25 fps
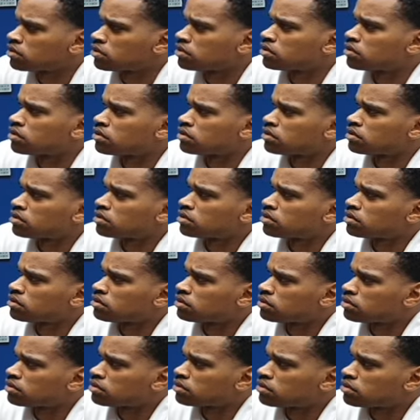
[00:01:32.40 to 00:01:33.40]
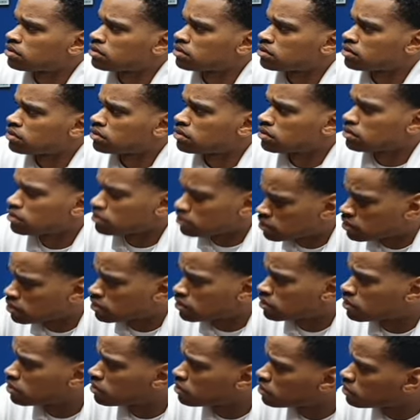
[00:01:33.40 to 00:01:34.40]

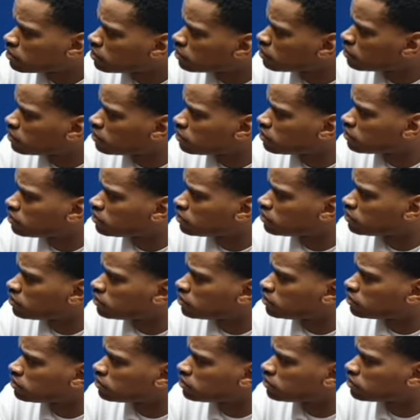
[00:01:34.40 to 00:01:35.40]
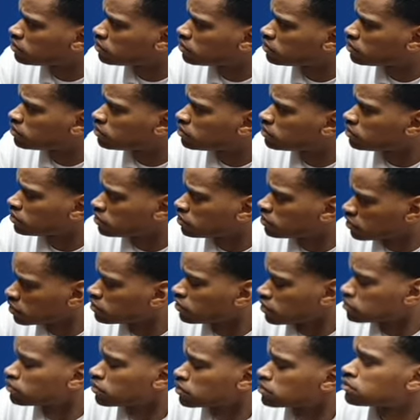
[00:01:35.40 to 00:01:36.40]

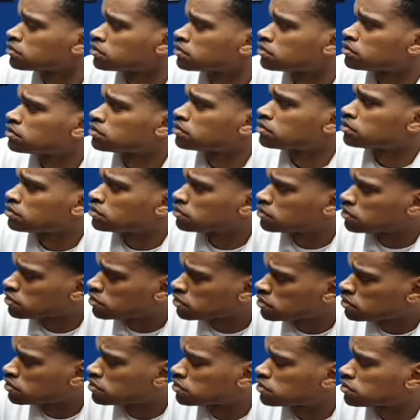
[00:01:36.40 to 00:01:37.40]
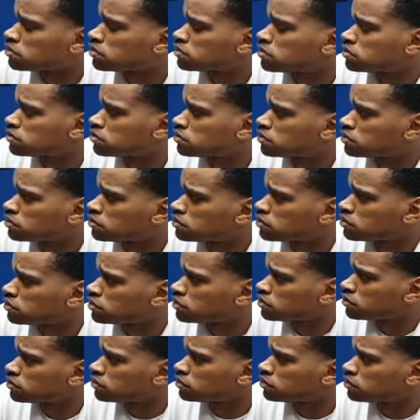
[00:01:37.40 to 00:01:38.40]

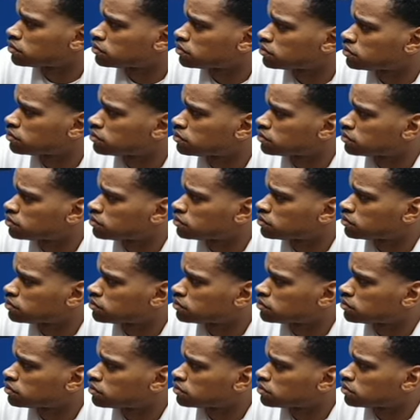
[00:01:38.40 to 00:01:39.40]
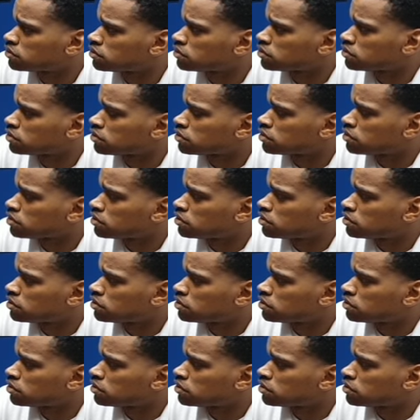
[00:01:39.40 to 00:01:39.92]
(not speaking)